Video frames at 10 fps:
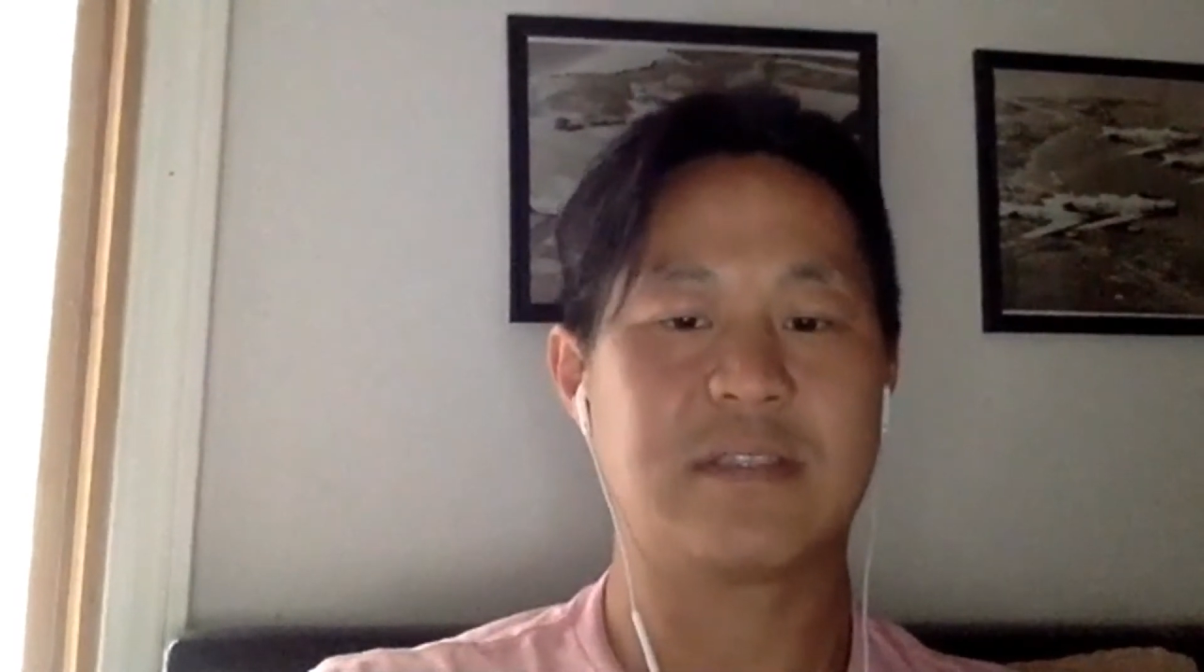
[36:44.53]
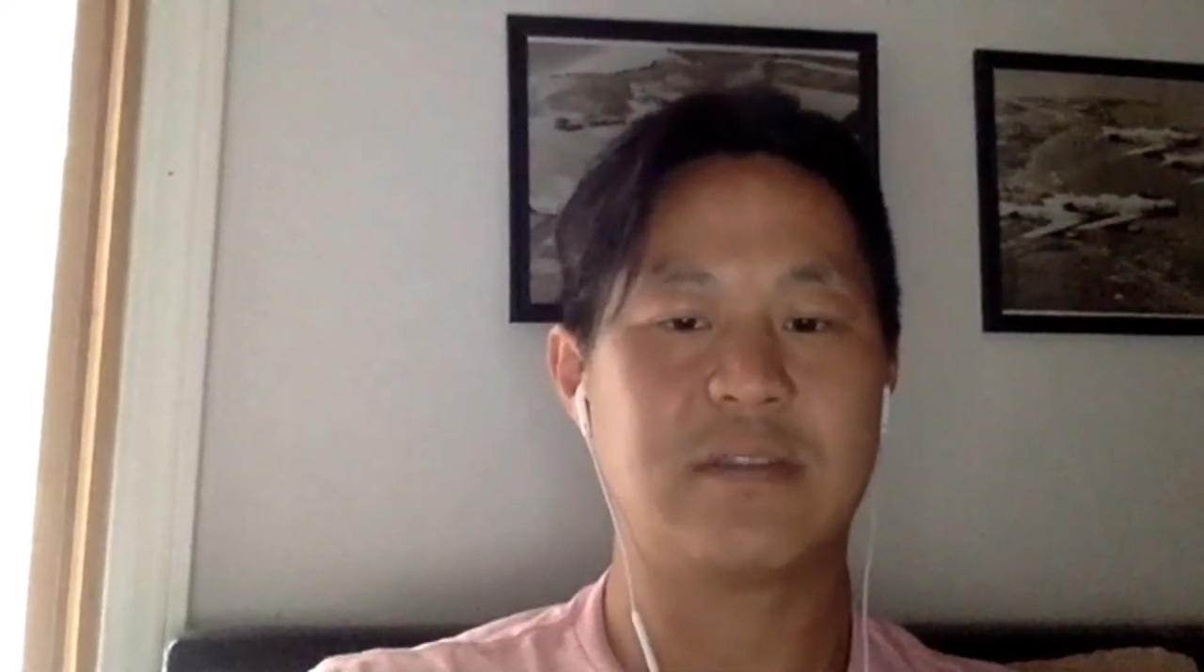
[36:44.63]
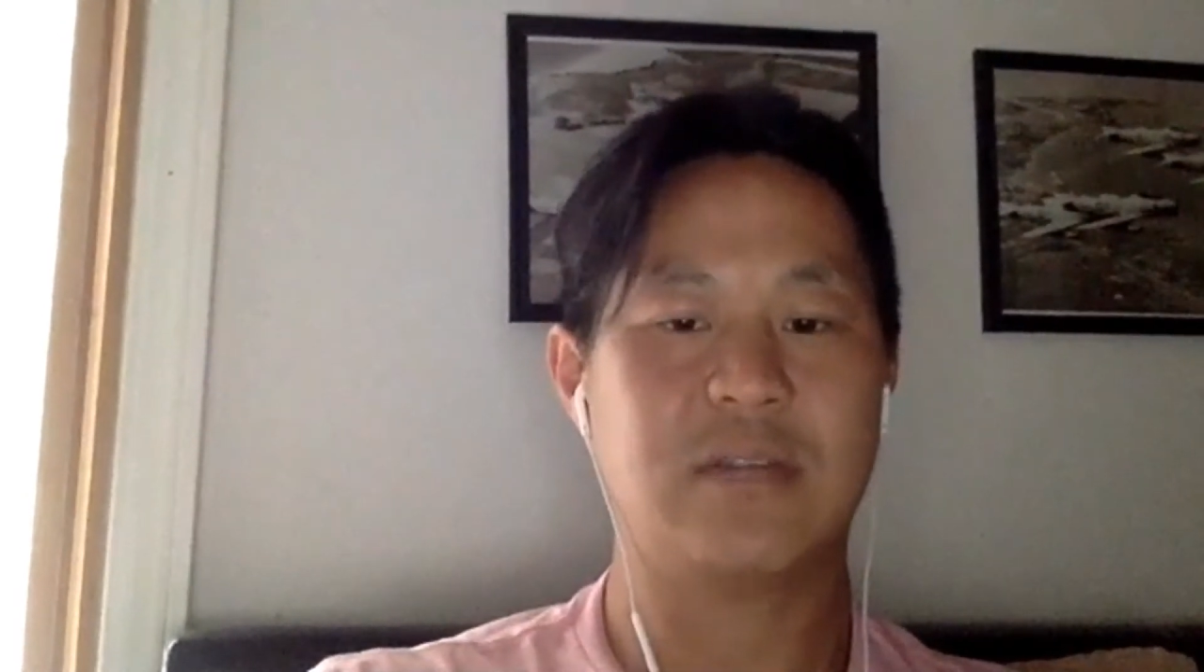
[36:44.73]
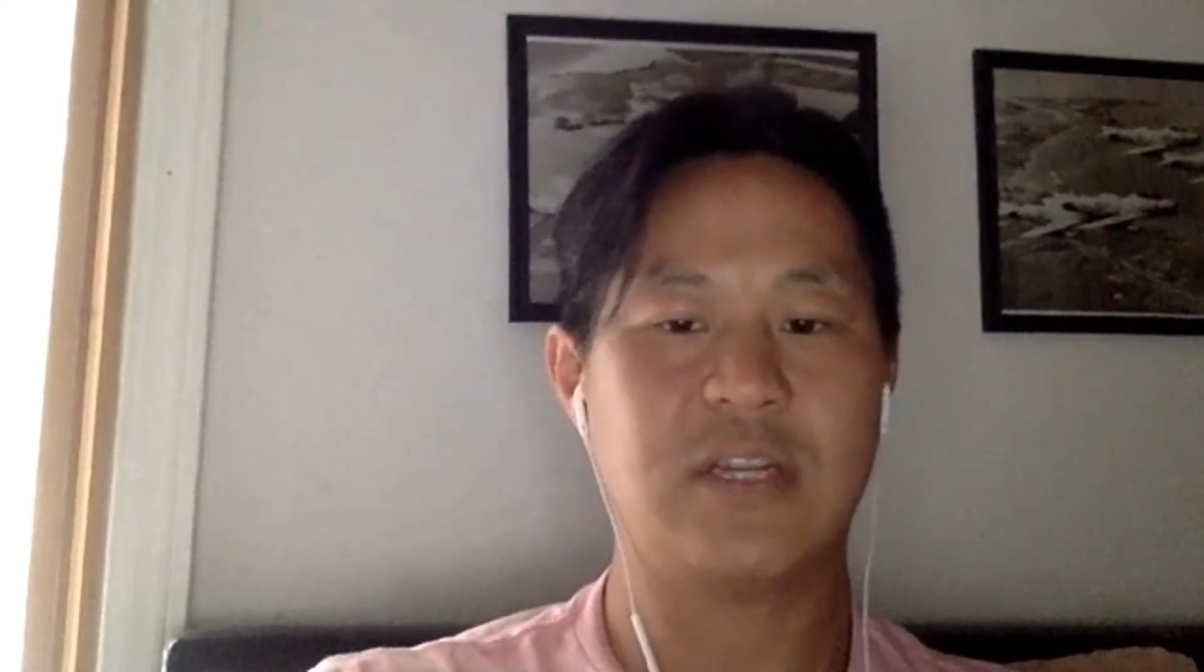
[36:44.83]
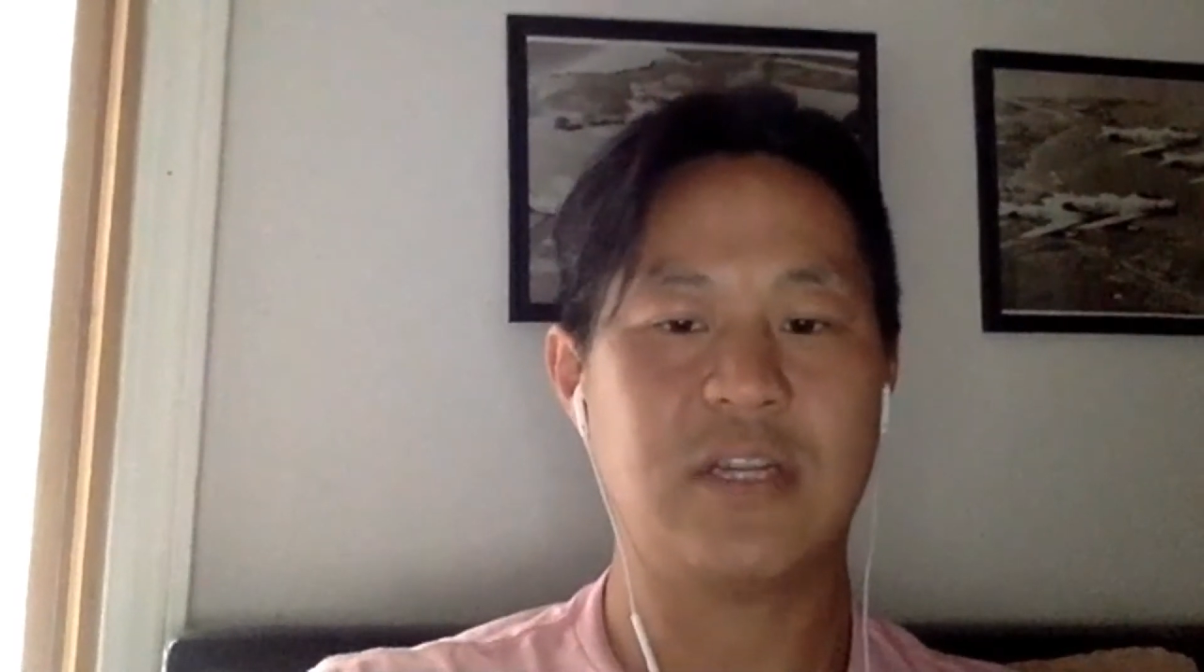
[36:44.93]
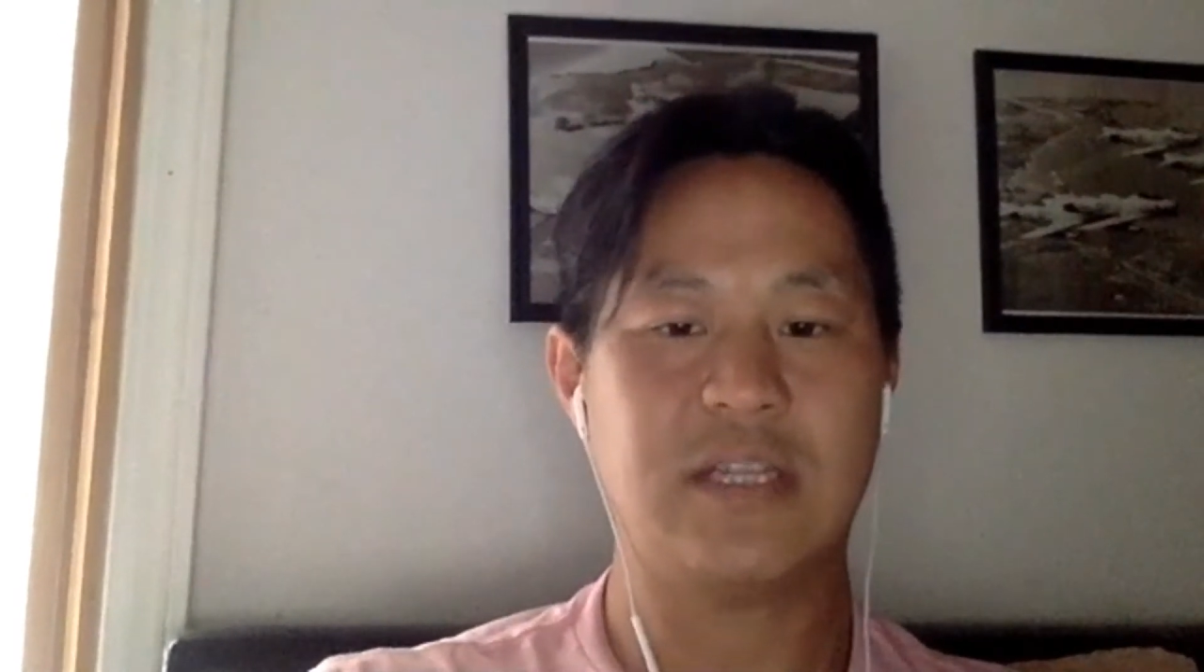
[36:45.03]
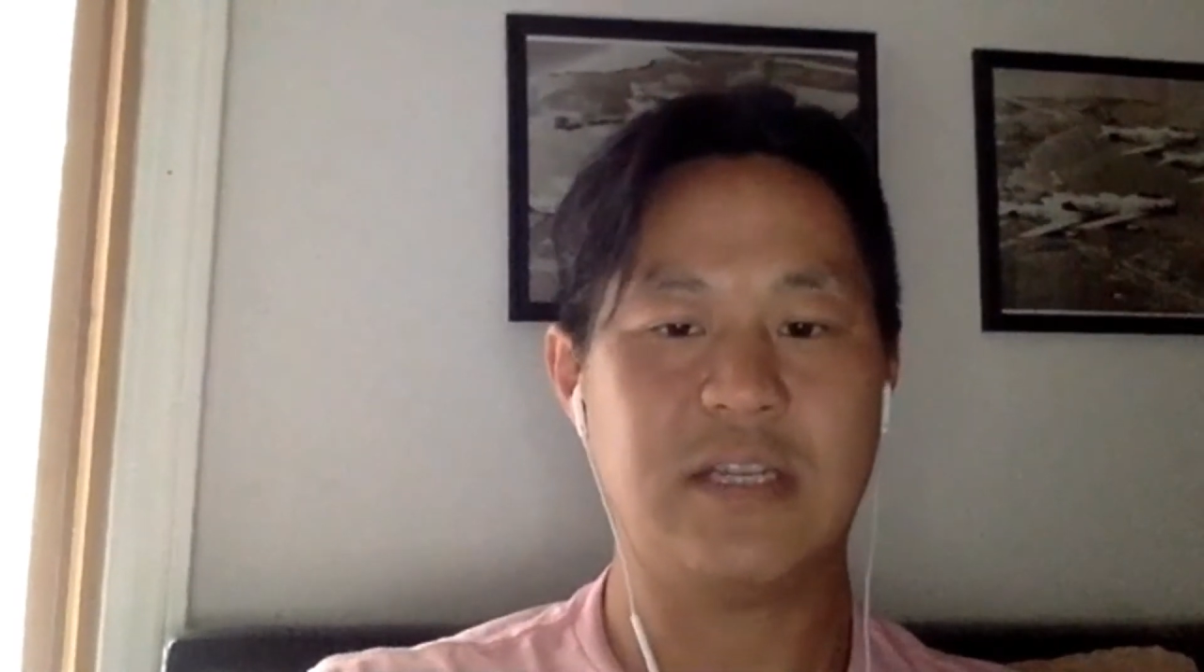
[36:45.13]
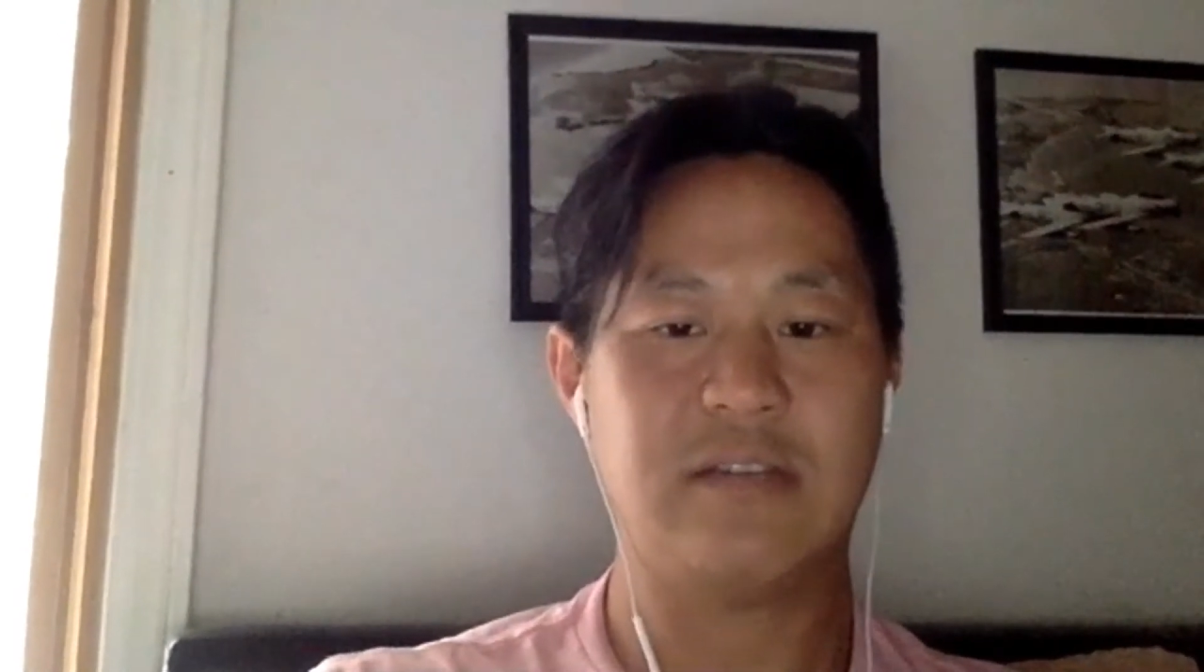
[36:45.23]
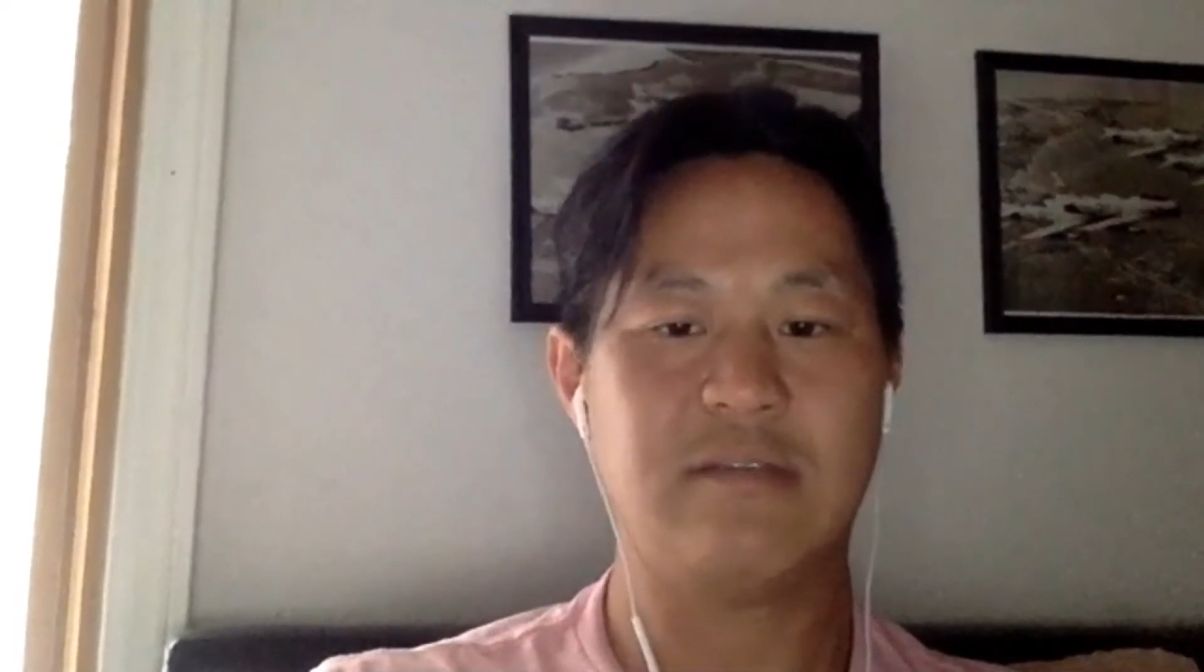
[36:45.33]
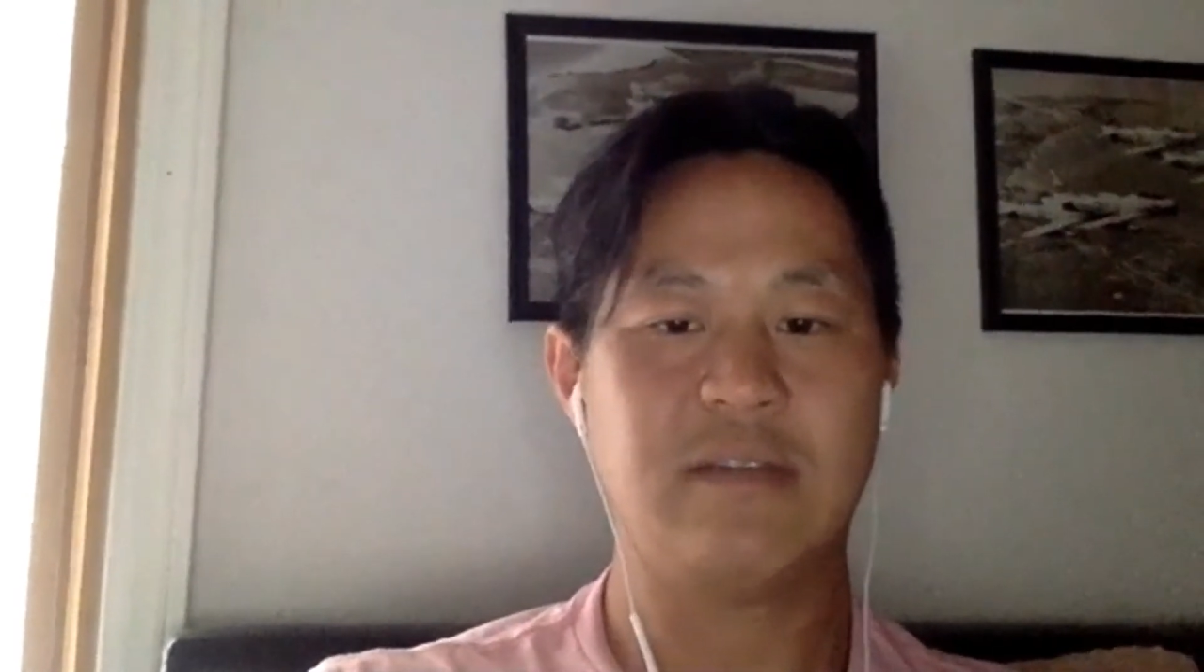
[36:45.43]
to a year to
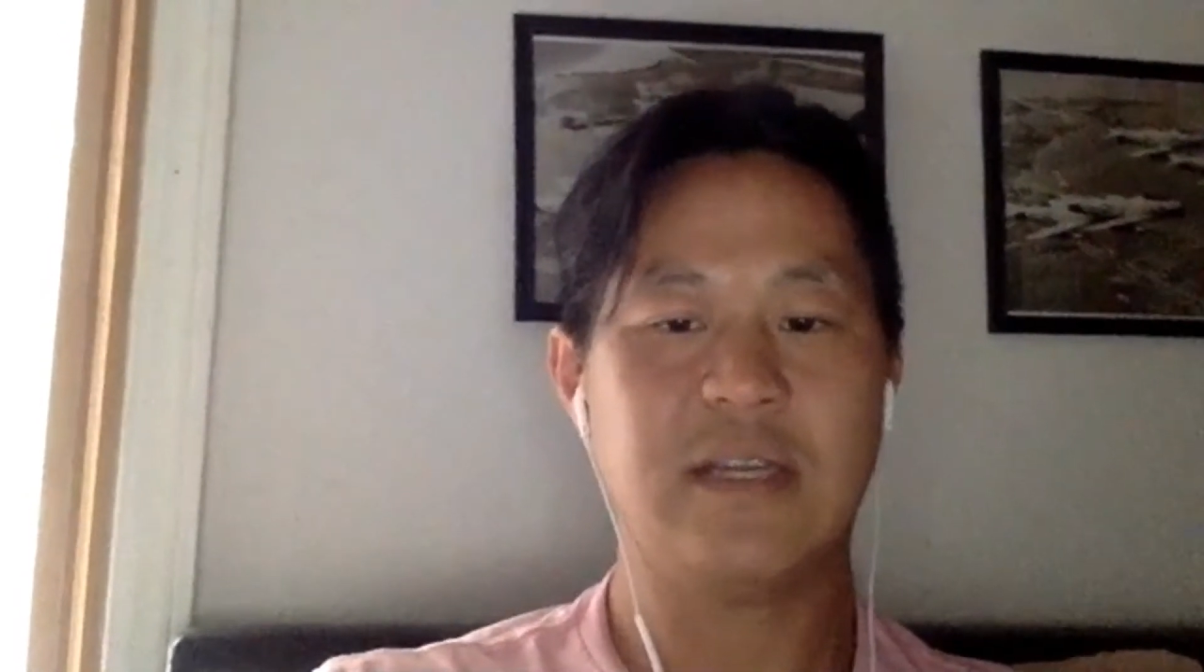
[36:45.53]
live,